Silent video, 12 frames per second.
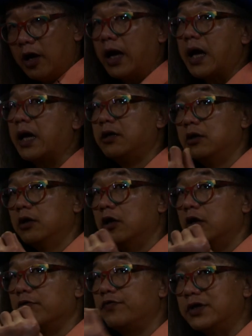and
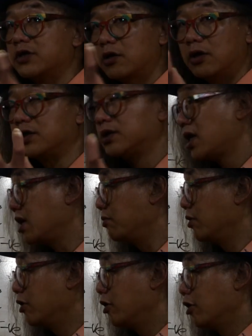physically the
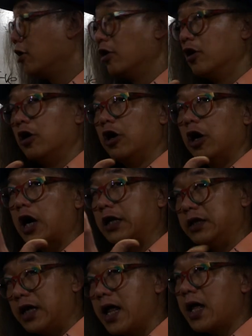same.
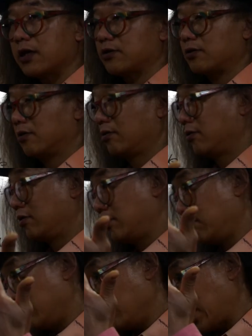Unless
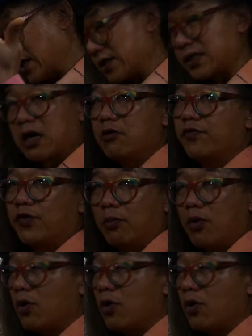you can sell for